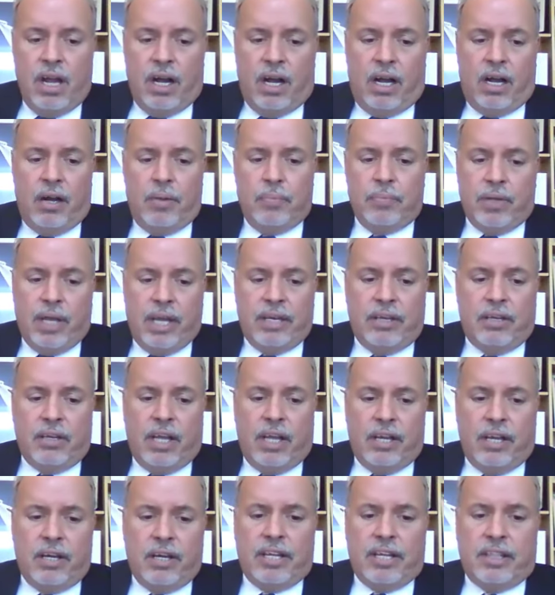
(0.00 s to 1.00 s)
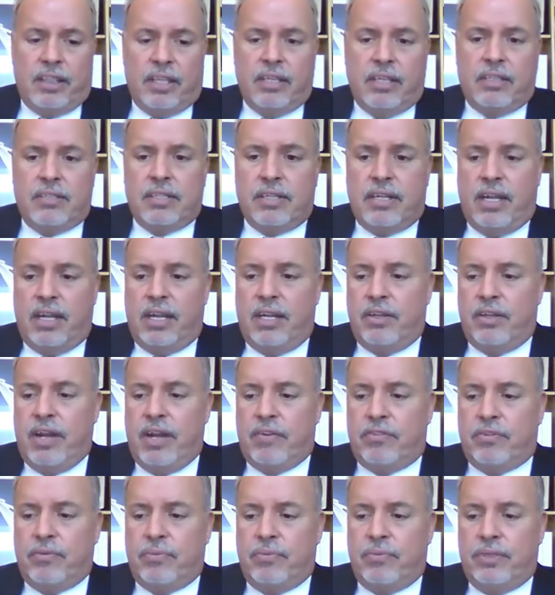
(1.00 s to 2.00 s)
And I think today you
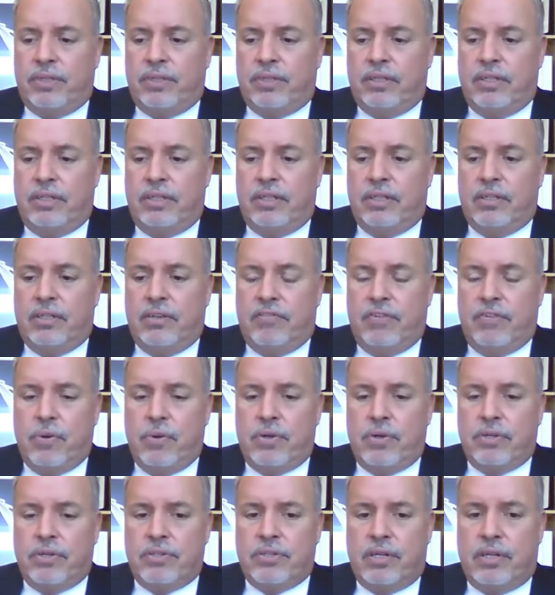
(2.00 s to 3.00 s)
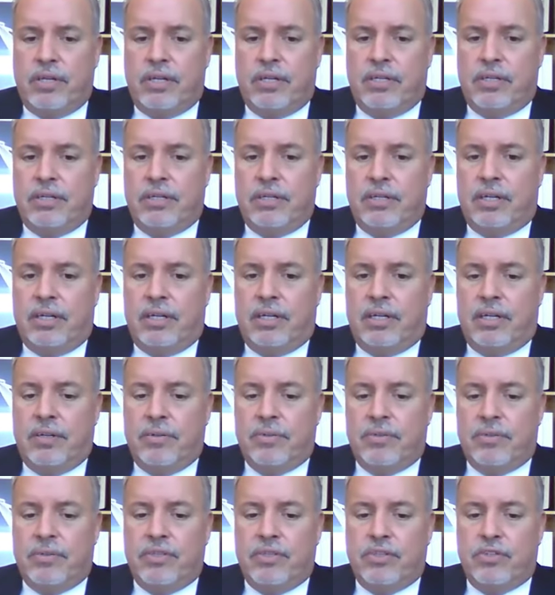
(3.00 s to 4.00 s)
have to really focus on
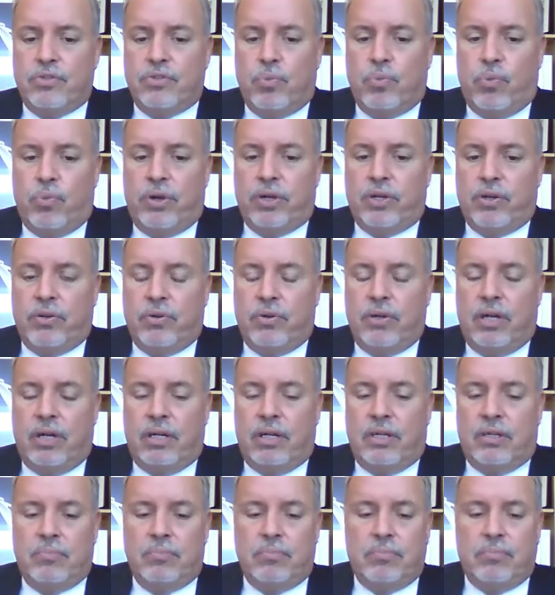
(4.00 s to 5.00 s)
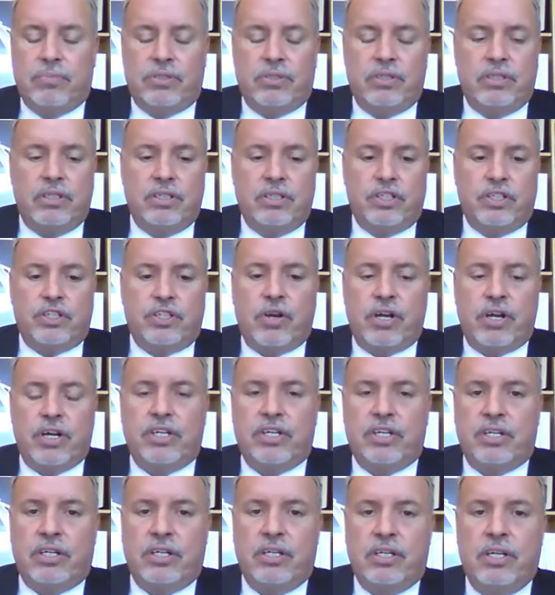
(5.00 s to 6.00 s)
this one
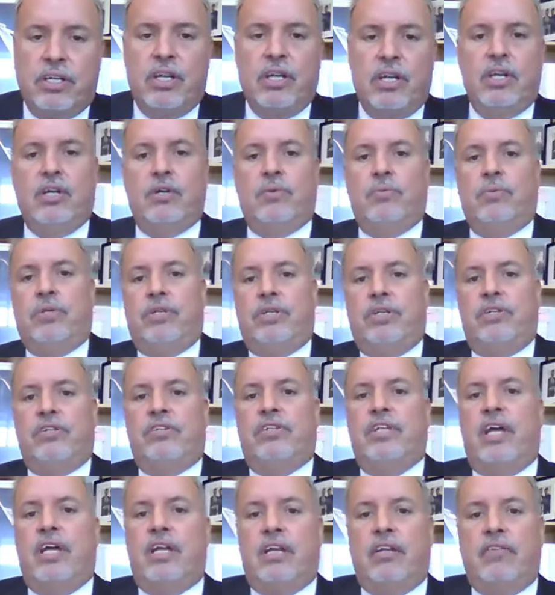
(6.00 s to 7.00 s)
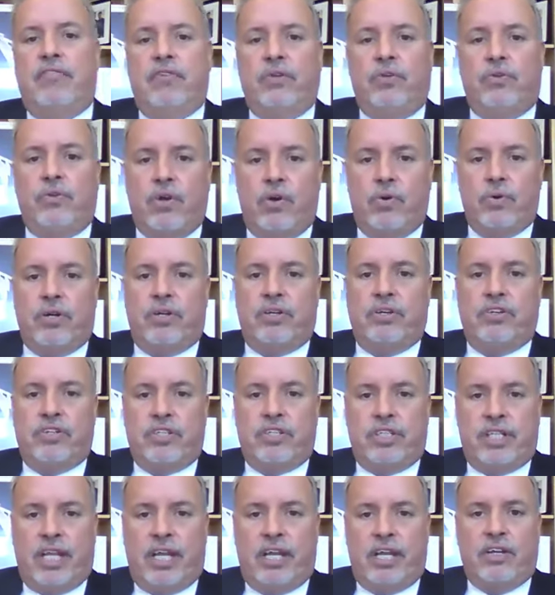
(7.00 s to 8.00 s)
instruction, which is that if you don't
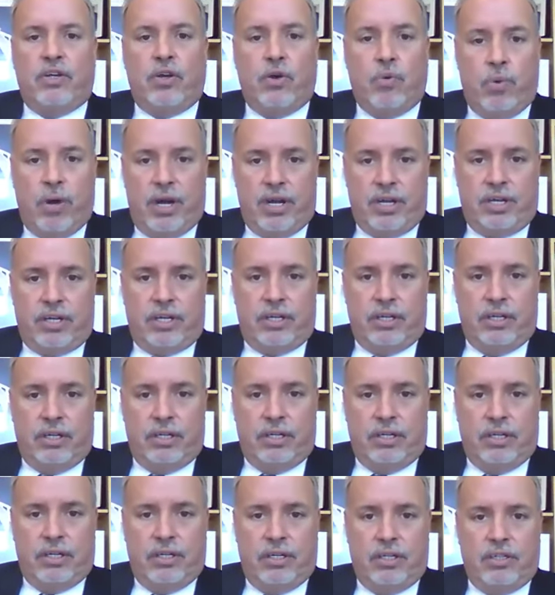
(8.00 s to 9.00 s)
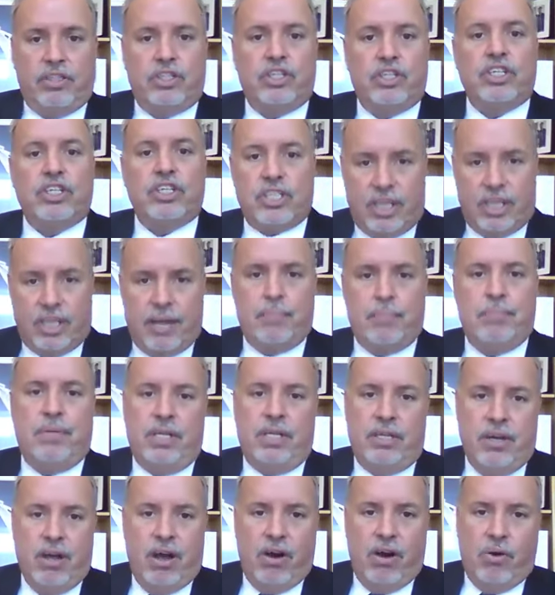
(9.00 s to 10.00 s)
understand a question, just let me
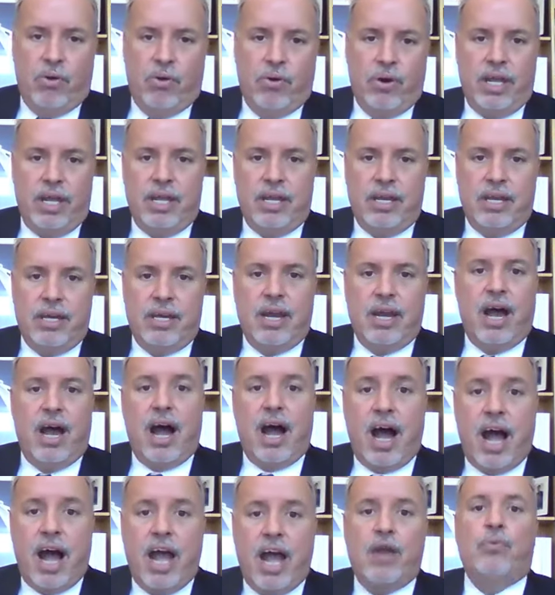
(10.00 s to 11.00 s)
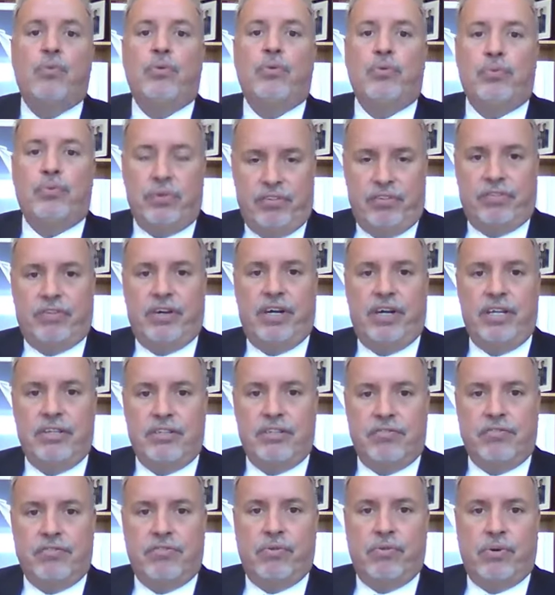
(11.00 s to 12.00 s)
know, and I will rephrase
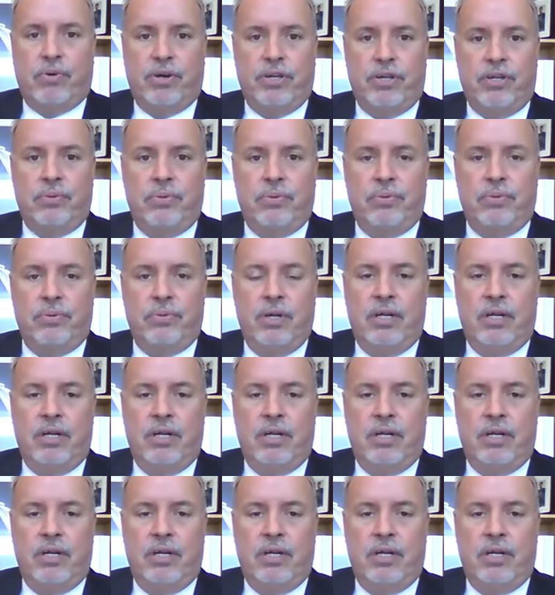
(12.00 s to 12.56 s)
it for you